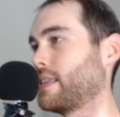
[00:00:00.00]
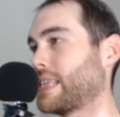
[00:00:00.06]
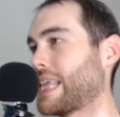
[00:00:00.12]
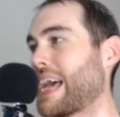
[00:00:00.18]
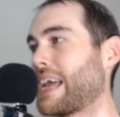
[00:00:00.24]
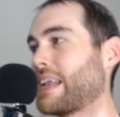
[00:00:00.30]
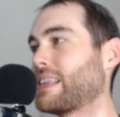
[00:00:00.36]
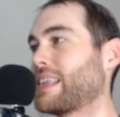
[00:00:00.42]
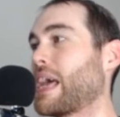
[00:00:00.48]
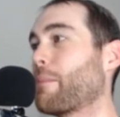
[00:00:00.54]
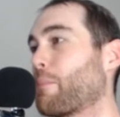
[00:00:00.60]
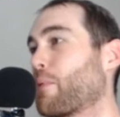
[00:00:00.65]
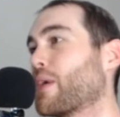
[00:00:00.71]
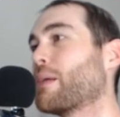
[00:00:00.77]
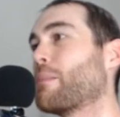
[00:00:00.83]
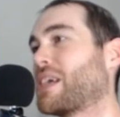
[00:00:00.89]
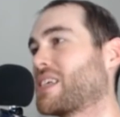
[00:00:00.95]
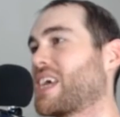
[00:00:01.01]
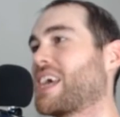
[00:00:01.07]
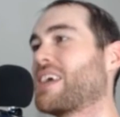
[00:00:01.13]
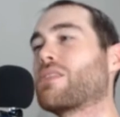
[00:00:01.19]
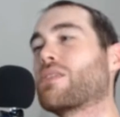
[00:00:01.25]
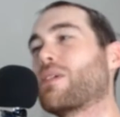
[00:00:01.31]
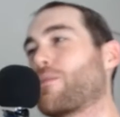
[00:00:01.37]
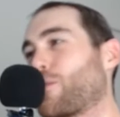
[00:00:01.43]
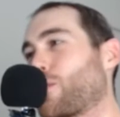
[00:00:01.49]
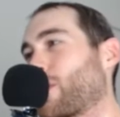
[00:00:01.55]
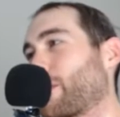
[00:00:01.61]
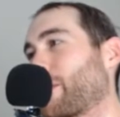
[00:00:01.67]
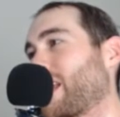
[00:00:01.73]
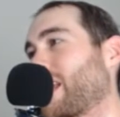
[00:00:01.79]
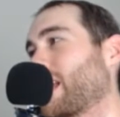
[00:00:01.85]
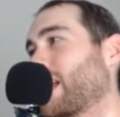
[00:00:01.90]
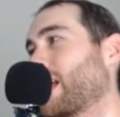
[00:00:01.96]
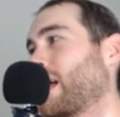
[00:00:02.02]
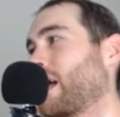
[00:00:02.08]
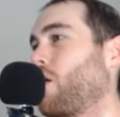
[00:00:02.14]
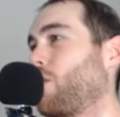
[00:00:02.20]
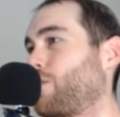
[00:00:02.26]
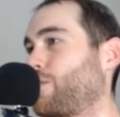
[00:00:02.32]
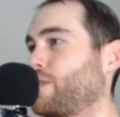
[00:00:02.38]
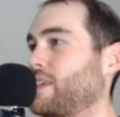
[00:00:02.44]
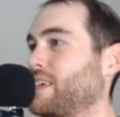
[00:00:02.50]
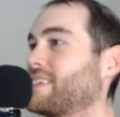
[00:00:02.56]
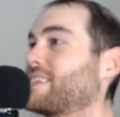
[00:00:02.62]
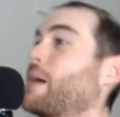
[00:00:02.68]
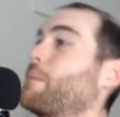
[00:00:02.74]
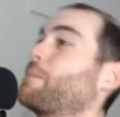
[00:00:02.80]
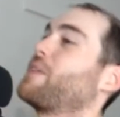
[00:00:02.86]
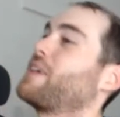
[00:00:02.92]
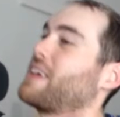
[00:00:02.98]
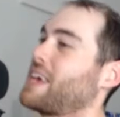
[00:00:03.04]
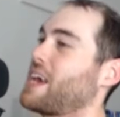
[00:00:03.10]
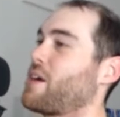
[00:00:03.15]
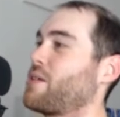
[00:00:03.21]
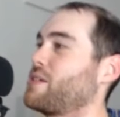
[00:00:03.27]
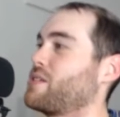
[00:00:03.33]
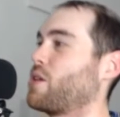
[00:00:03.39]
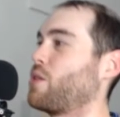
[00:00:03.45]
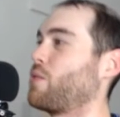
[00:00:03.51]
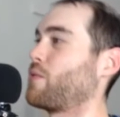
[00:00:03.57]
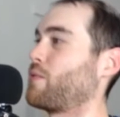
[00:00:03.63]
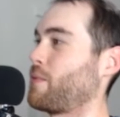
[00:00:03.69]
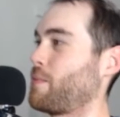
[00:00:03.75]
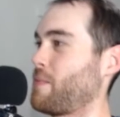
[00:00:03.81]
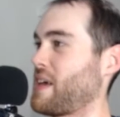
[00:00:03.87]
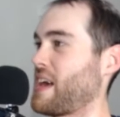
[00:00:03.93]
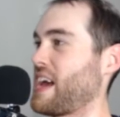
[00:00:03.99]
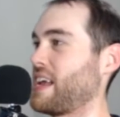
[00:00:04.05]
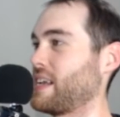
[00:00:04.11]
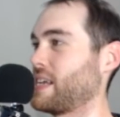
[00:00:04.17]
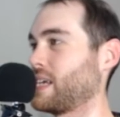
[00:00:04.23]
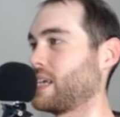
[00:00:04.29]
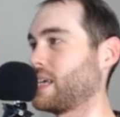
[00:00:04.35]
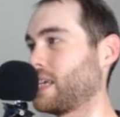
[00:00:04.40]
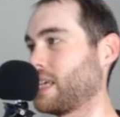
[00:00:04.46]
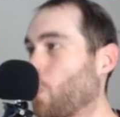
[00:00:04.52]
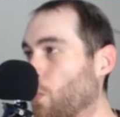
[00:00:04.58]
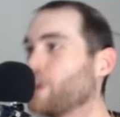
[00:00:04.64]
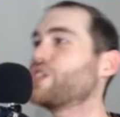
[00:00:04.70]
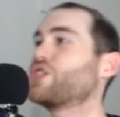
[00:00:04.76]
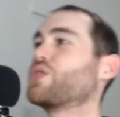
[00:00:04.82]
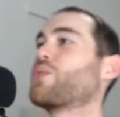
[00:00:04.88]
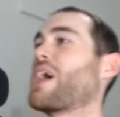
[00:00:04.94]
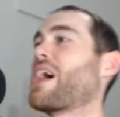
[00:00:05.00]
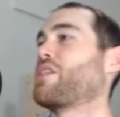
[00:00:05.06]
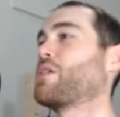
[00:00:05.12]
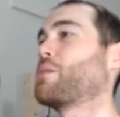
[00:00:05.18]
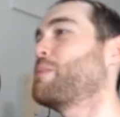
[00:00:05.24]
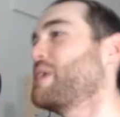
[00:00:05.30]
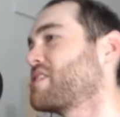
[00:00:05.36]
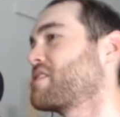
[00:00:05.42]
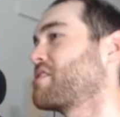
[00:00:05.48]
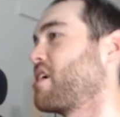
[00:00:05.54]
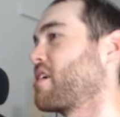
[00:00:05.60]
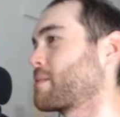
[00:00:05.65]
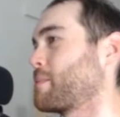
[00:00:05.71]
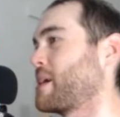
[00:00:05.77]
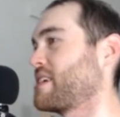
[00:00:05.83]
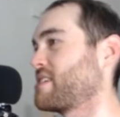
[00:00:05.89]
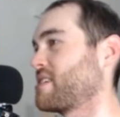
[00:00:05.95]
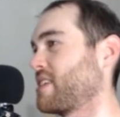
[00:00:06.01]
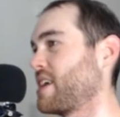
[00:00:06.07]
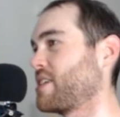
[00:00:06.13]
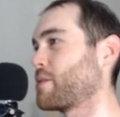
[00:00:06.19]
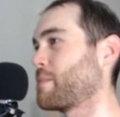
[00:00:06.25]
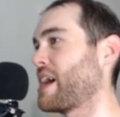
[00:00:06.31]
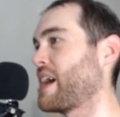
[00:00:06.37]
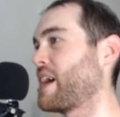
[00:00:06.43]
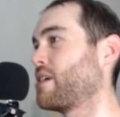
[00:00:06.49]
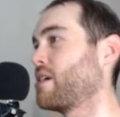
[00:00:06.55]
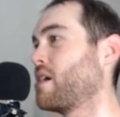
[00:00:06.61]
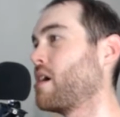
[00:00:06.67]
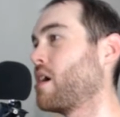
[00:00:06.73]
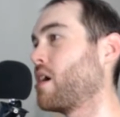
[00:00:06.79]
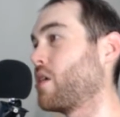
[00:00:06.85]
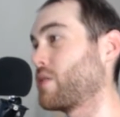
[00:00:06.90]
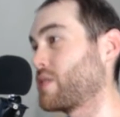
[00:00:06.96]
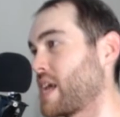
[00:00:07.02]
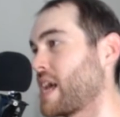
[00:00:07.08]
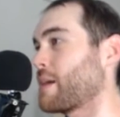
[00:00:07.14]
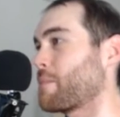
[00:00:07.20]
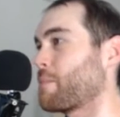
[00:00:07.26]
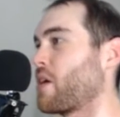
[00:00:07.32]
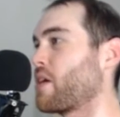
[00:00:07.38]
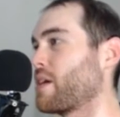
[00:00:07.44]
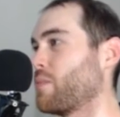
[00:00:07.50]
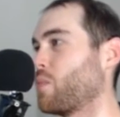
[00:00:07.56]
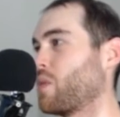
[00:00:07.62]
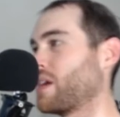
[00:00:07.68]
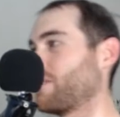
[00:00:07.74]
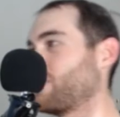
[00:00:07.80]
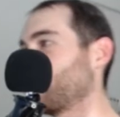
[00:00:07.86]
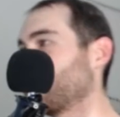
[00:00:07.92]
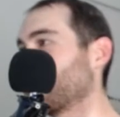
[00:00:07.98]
That pretty much answered it for me. Hopefully something carries over from that. Would you rather be stalked by Slender Man or take part in one of